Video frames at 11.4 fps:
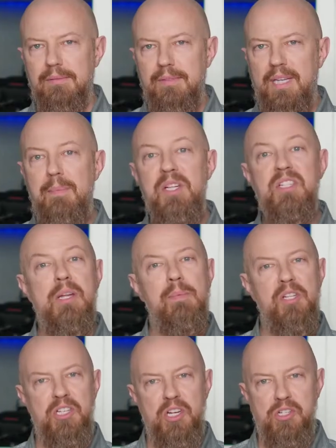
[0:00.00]
Image
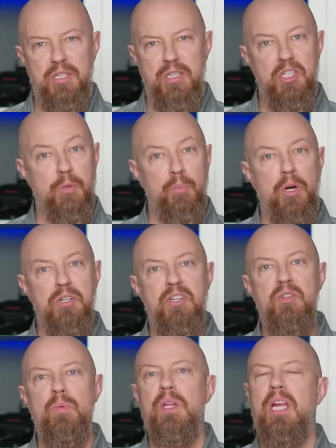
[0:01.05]
stabilization is the
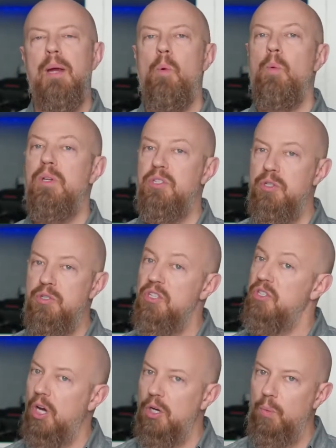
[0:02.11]
process where the camera reduces
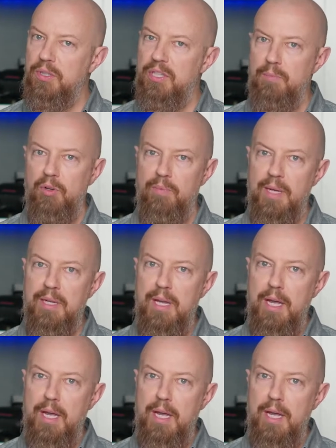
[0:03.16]
unwanted movement